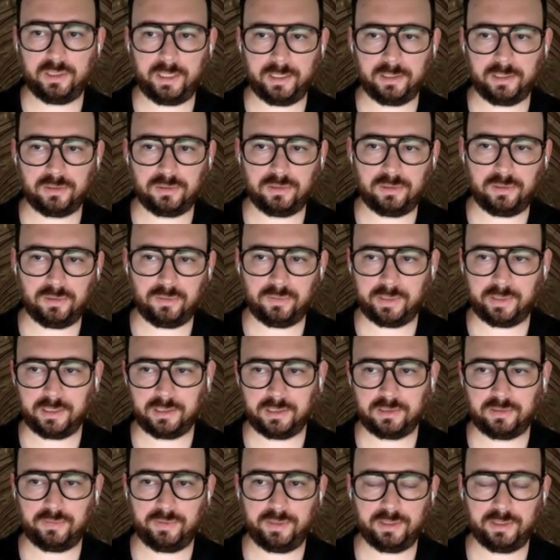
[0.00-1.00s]
X2,
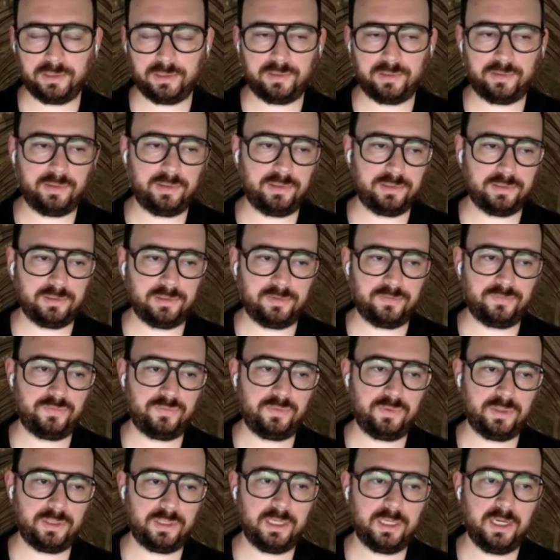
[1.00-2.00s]
X3, and so on and so
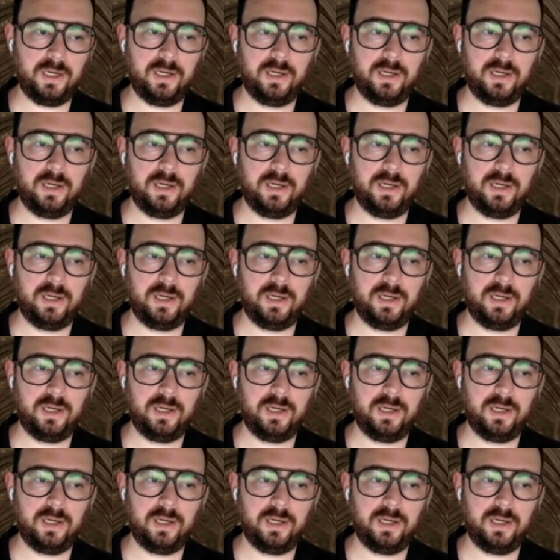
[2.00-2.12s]
forth,